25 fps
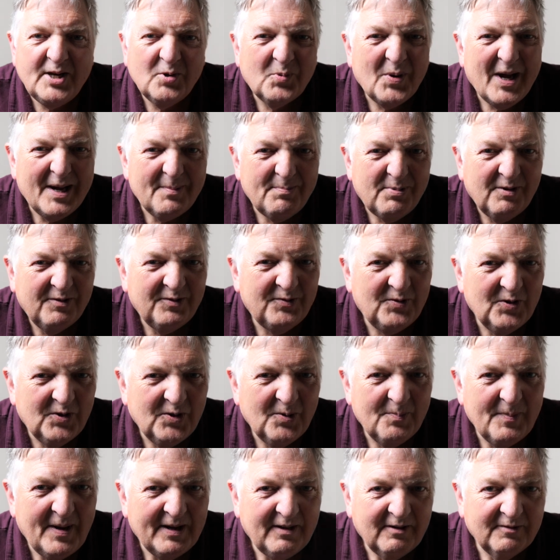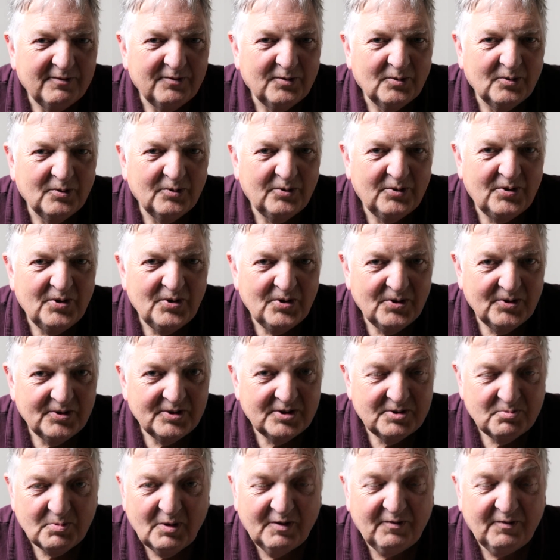do I prefer Micro Four Thirds?